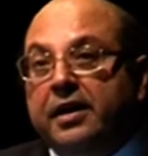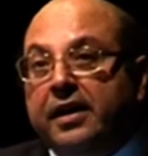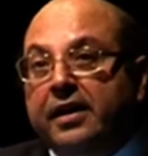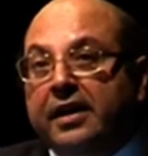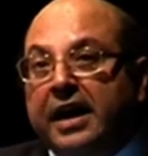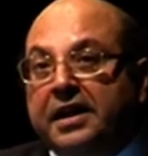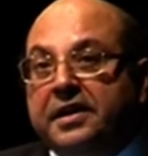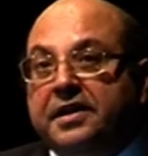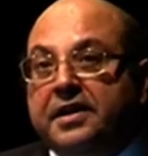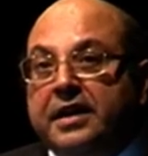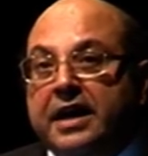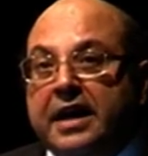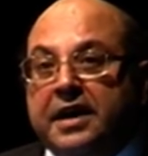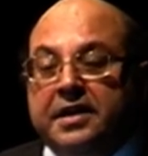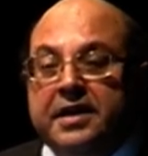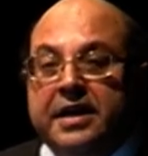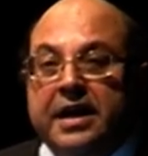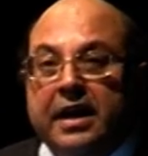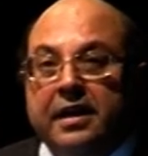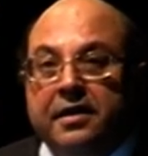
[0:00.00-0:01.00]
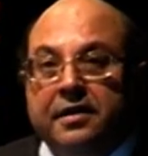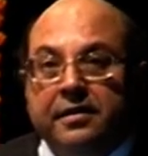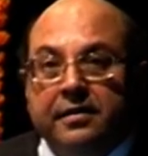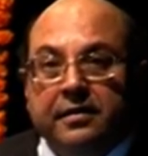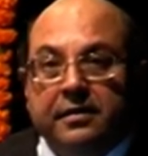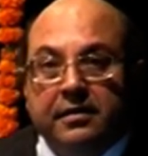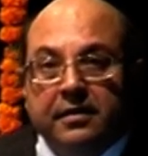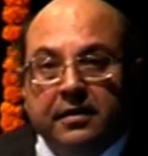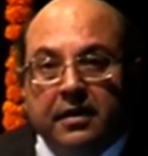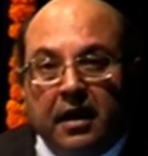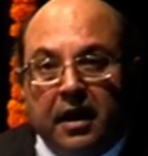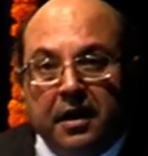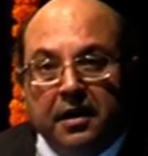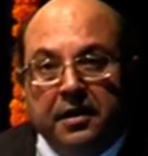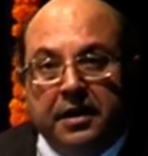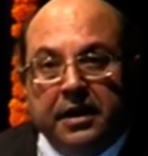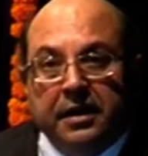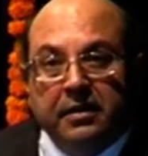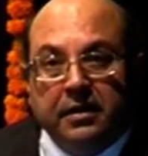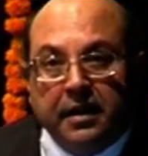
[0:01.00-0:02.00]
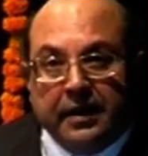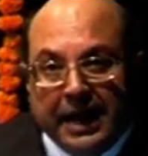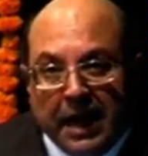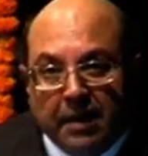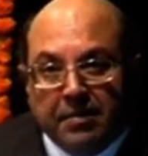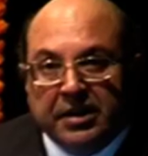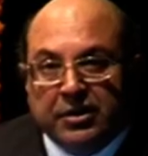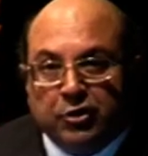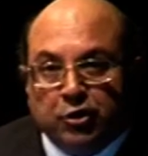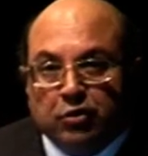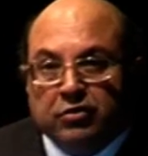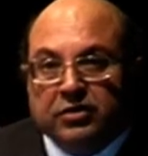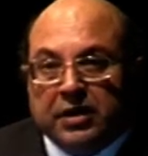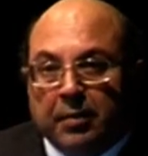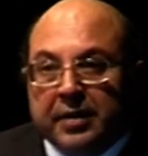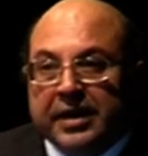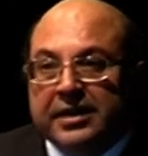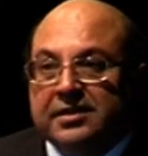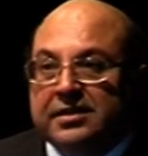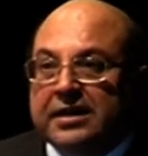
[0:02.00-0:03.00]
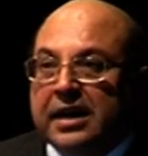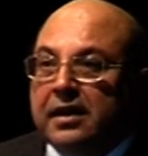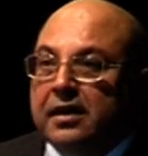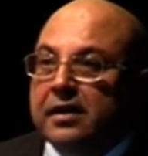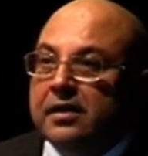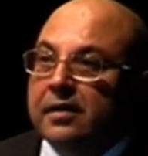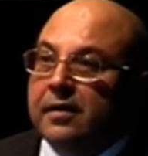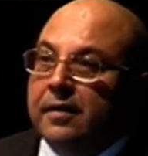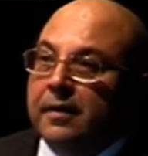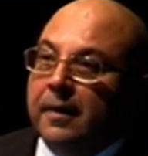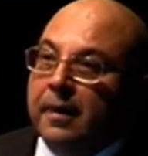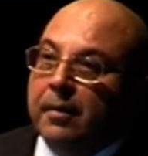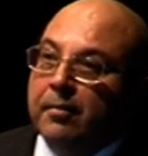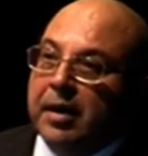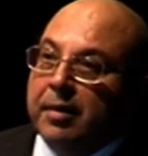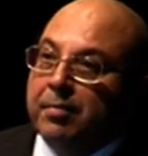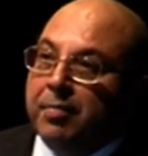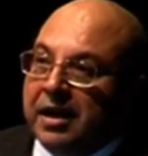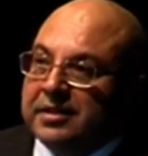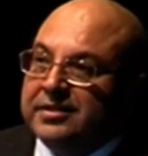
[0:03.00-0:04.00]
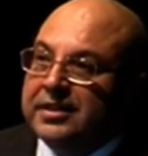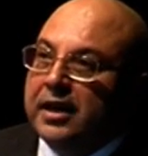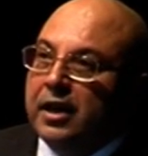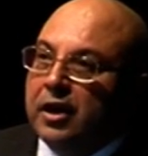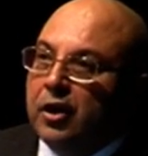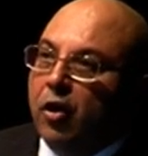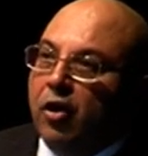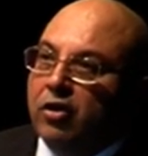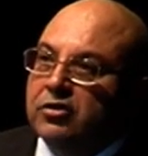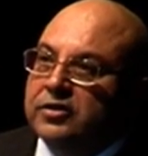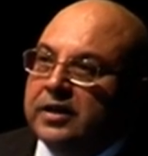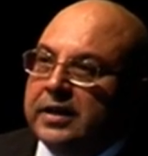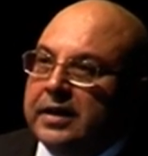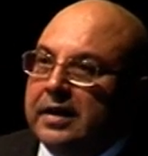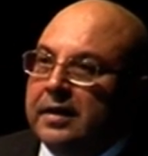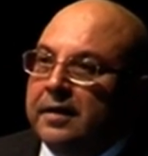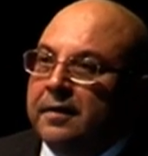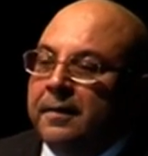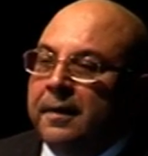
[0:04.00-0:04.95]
in 1988 undid the damage to some extent by passing a law saying